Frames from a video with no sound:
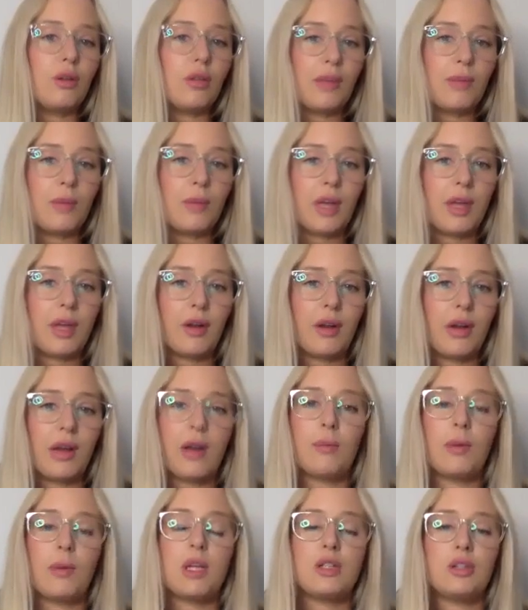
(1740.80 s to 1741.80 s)
limit on how
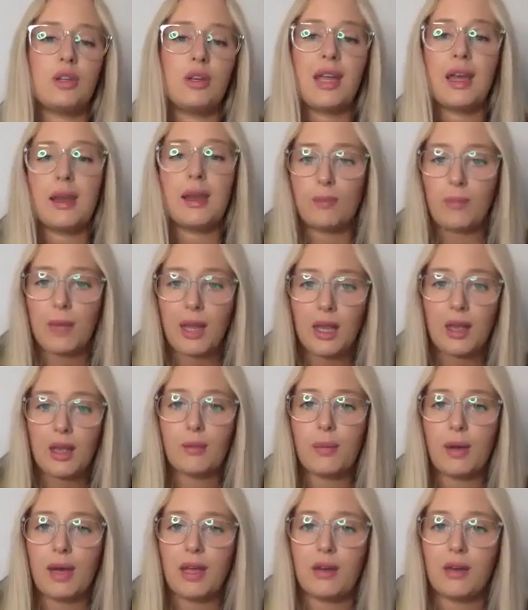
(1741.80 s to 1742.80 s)
much you can make
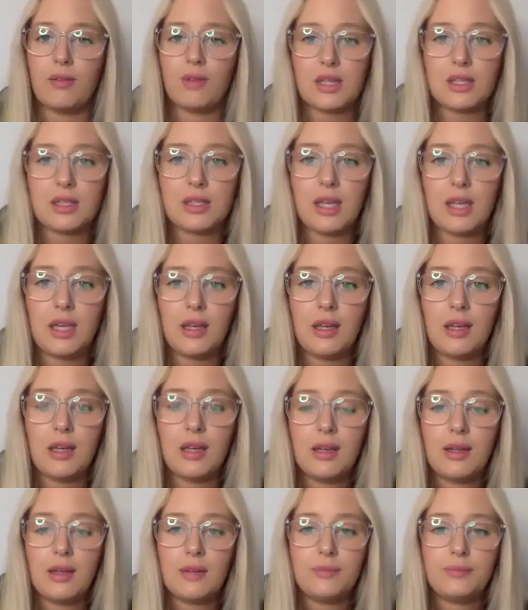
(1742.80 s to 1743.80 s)
by investing.
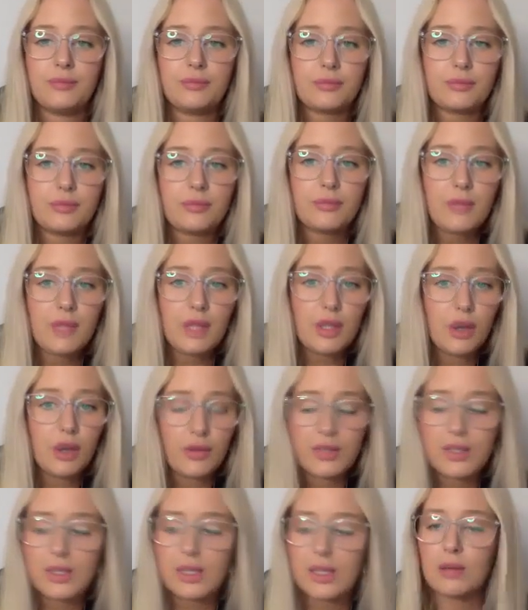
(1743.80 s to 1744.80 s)

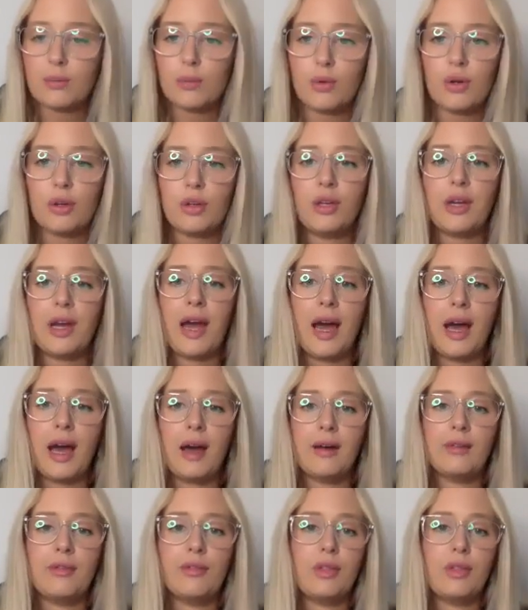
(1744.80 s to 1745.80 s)
Obviously, the more you
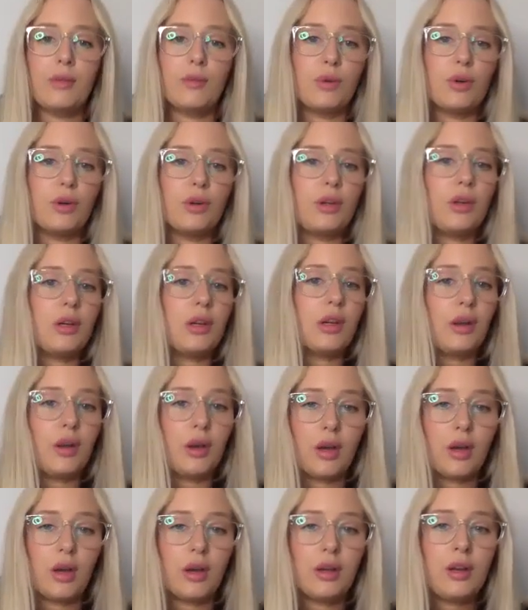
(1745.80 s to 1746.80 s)
have, the more you can
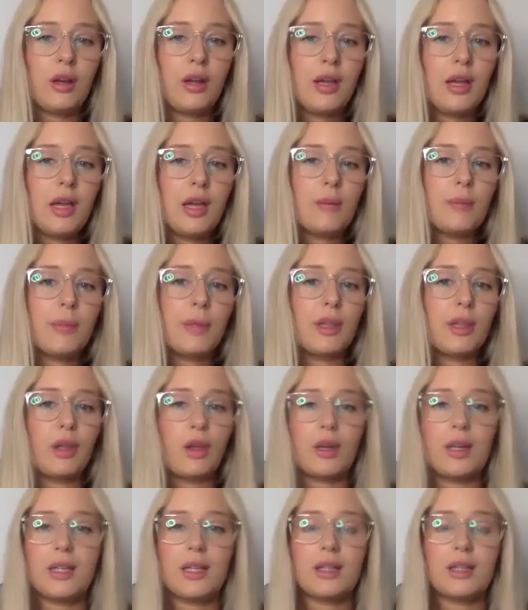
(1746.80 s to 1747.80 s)
earn. But
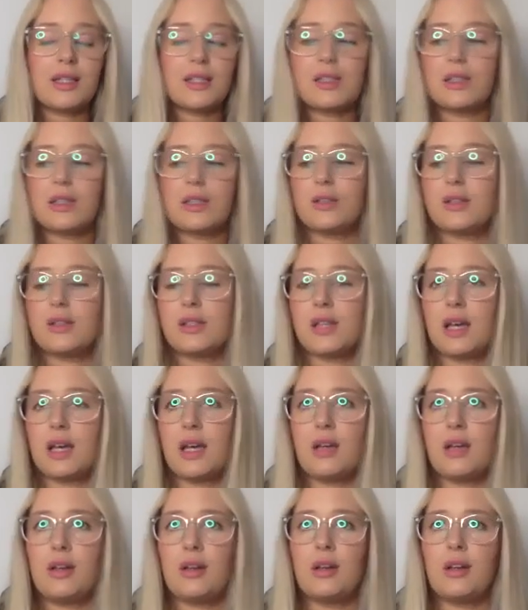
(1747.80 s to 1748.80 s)
learning the skill set,
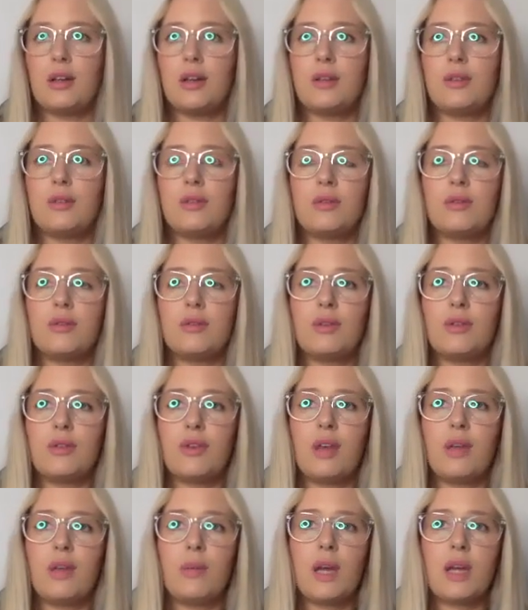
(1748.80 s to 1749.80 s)

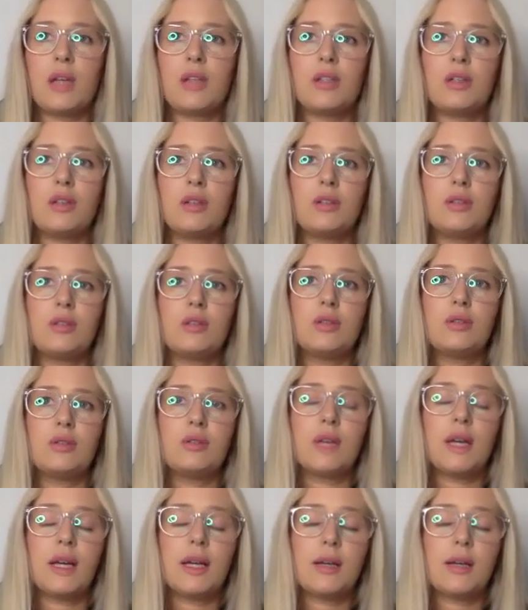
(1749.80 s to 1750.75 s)
reverting back to your little